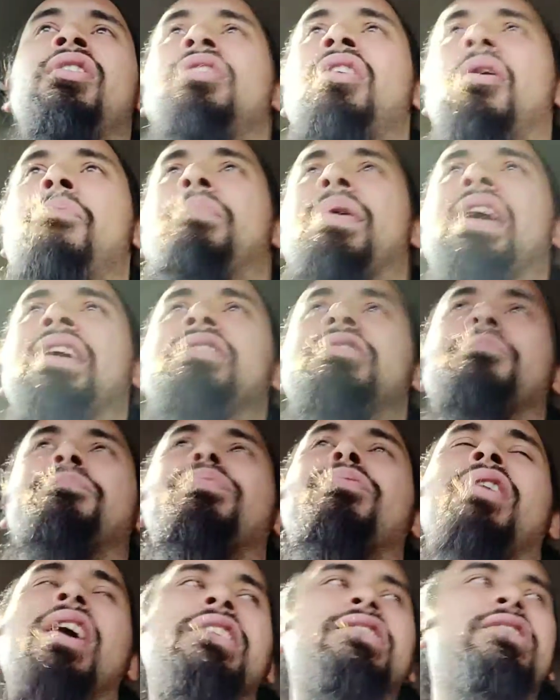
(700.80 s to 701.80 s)
not being
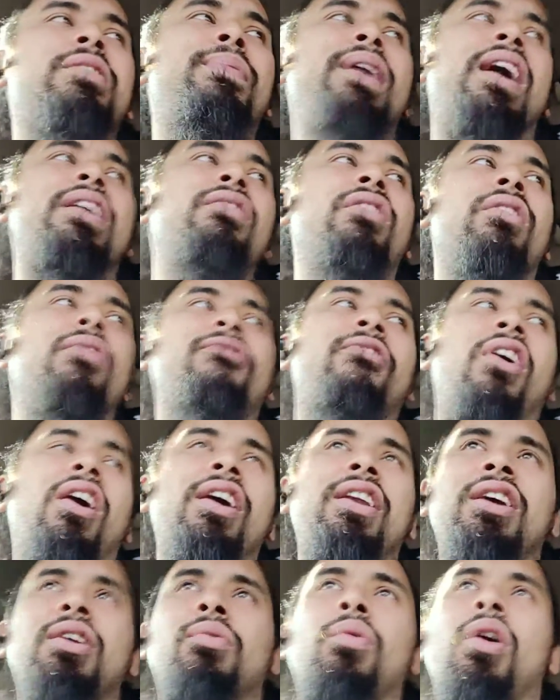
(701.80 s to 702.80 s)
depressed about not
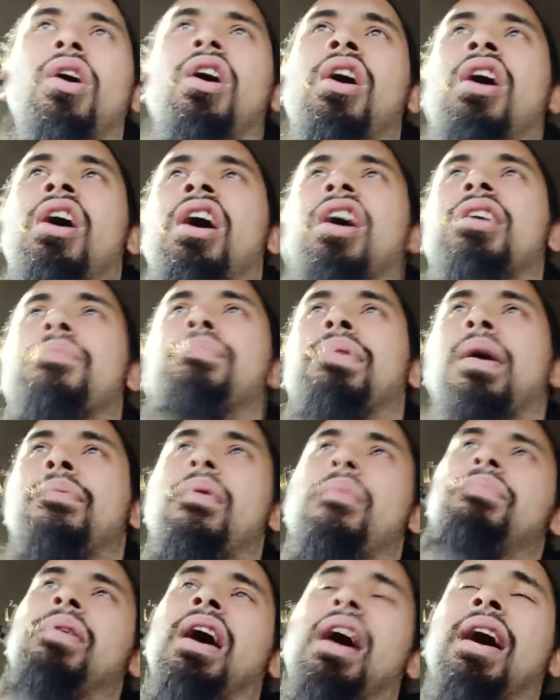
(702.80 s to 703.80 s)
finding work, blah,
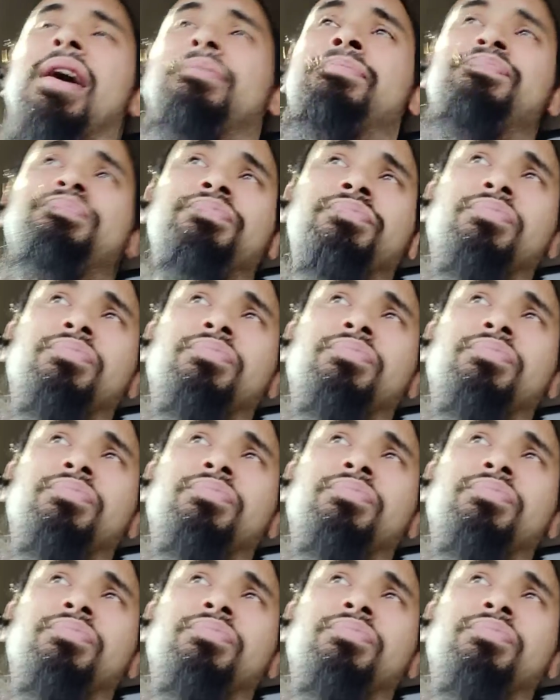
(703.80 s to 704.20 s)
blah, blah.